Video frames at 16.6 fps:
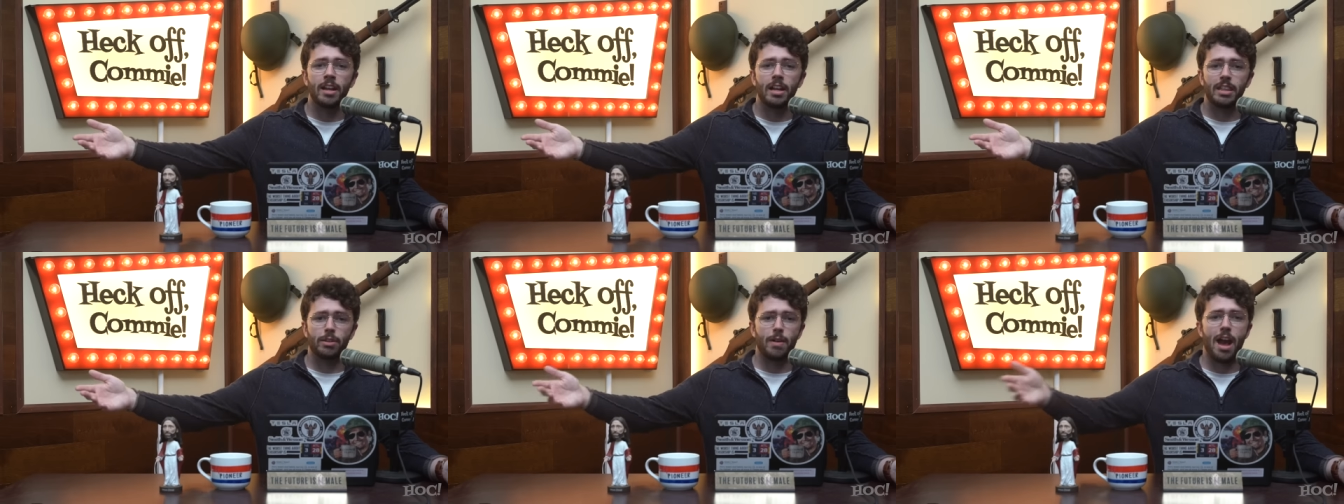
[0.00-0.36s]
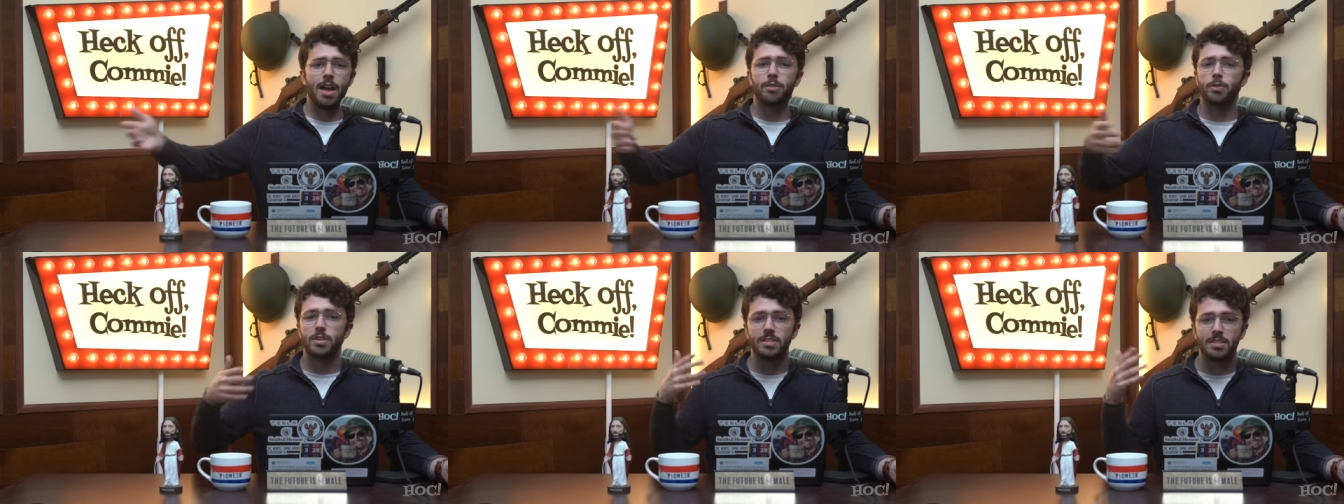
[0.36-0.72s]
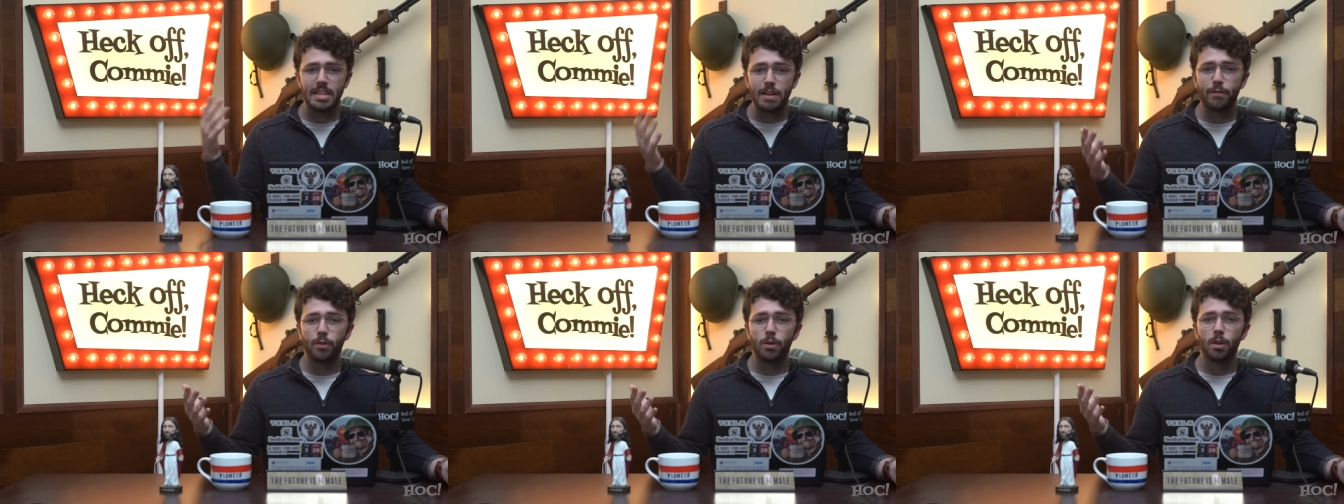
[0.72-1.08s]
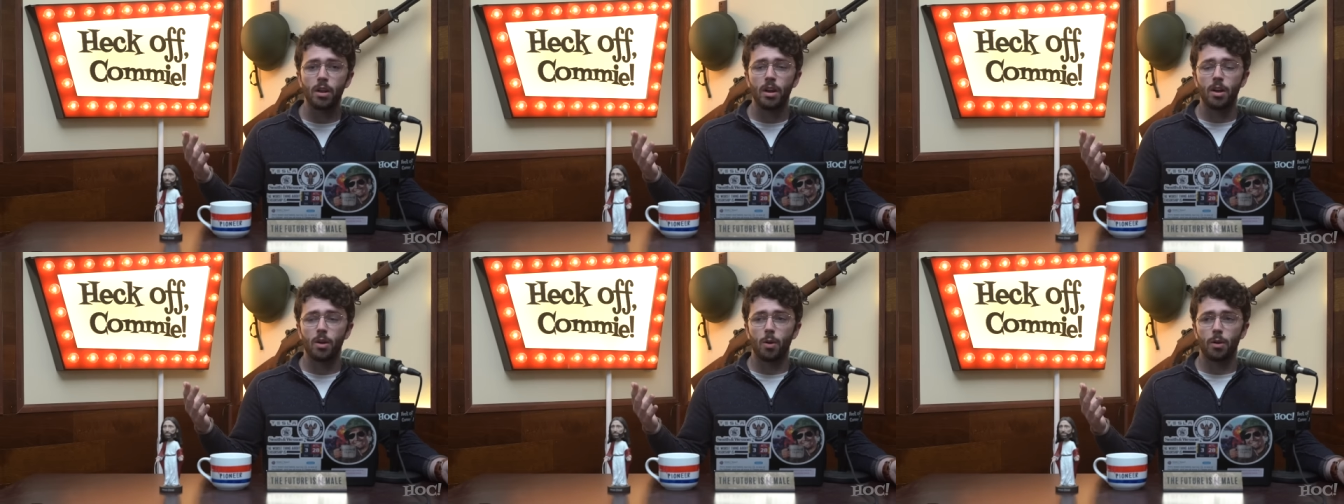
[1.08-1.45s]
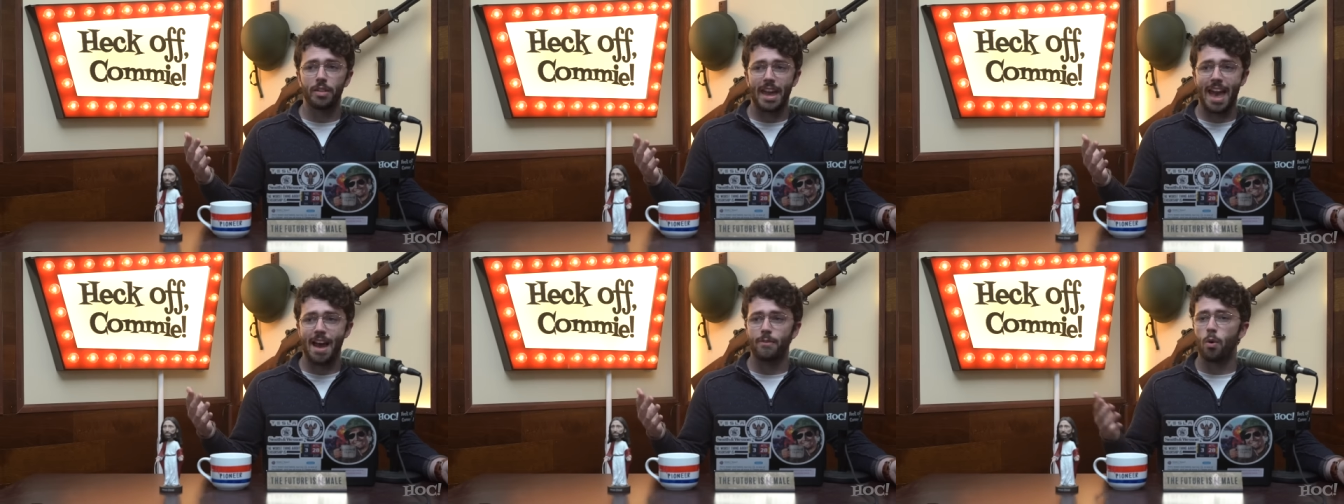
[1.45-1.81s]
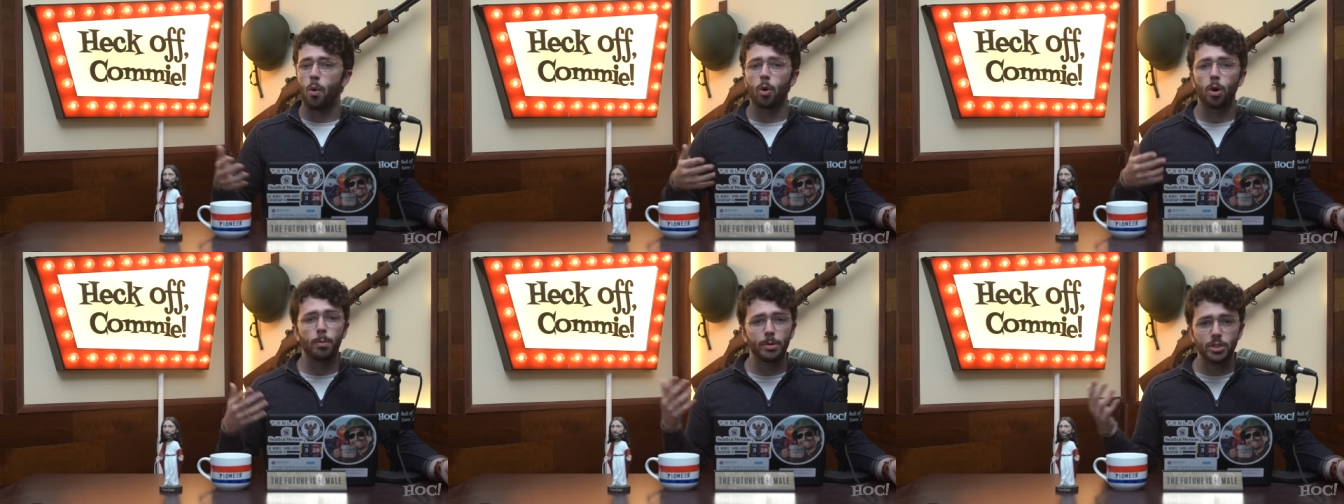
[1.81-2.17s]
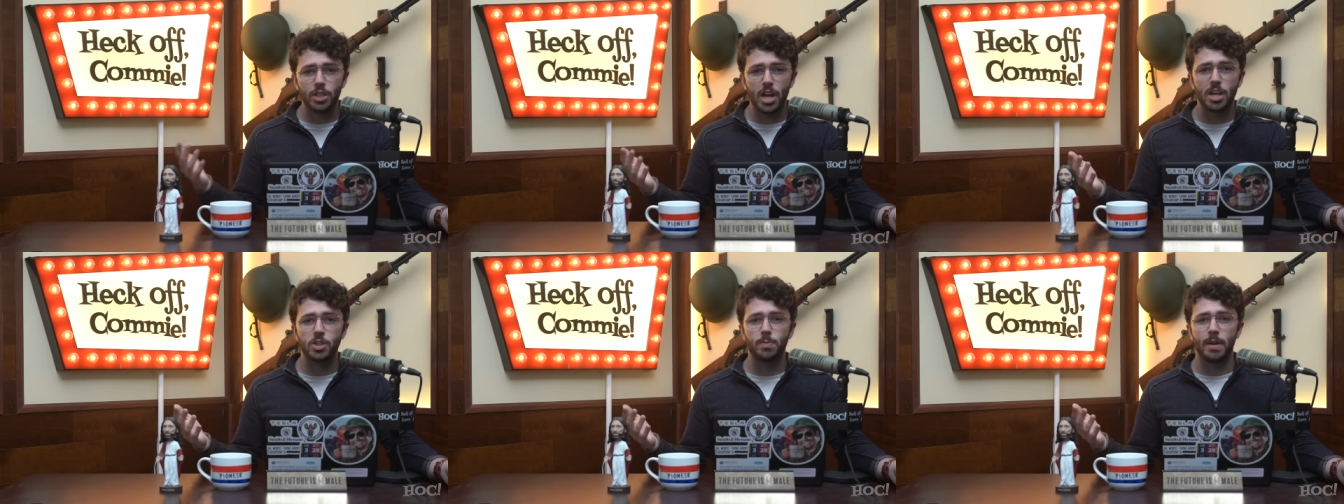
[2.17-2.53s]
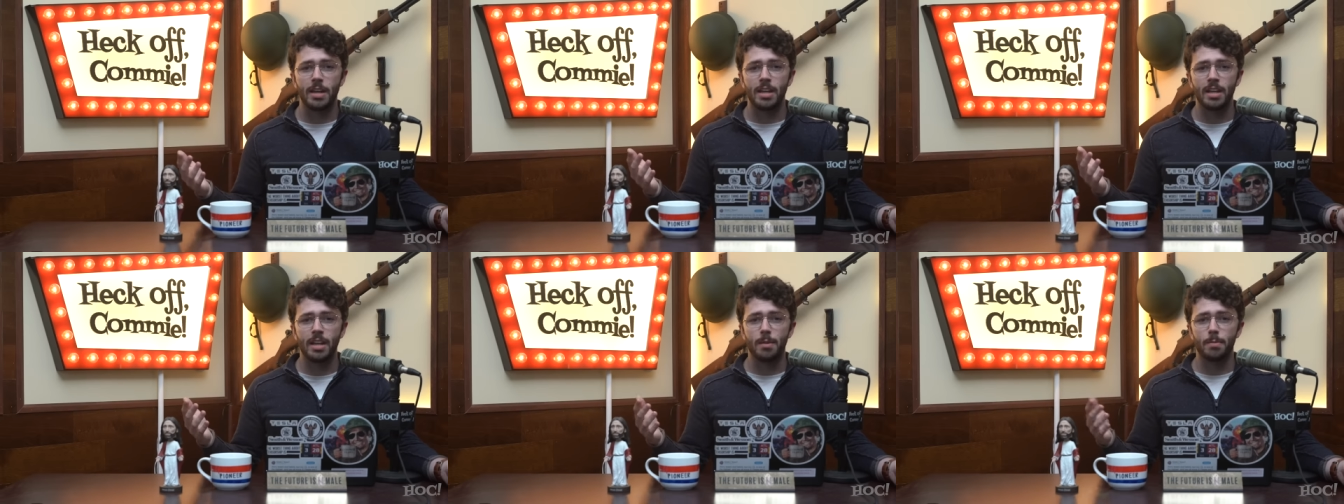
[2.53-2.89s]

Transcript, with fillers: They're either deceitful or they have horrible judgment.